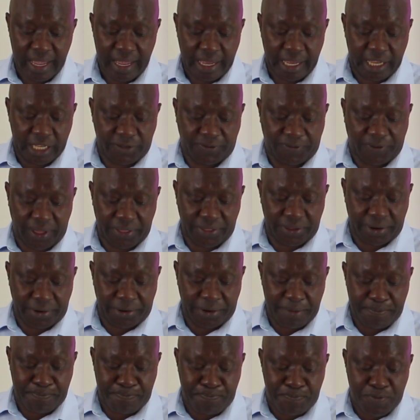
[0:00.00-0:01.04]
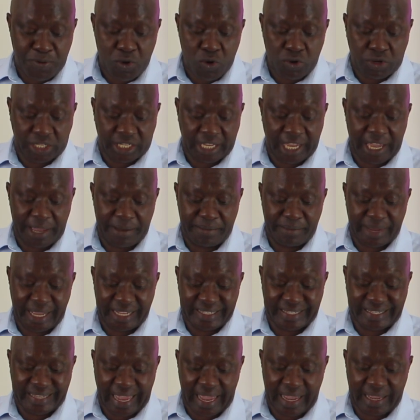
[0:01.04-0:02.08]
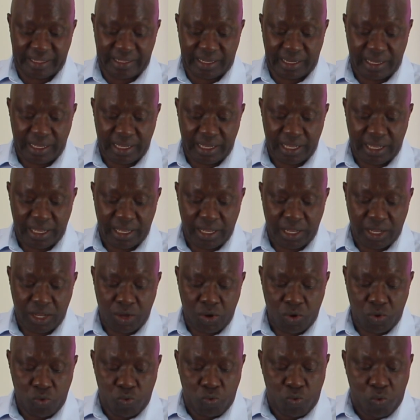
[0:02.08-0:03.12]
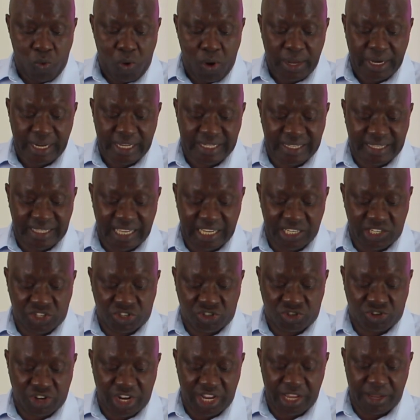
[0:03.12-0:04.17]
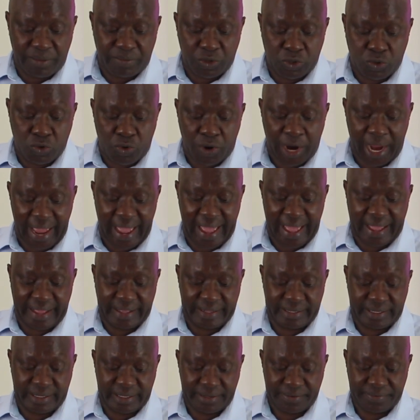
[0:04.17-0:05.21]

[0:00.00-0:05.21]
his father rebuked him and said, "What is this dream you had?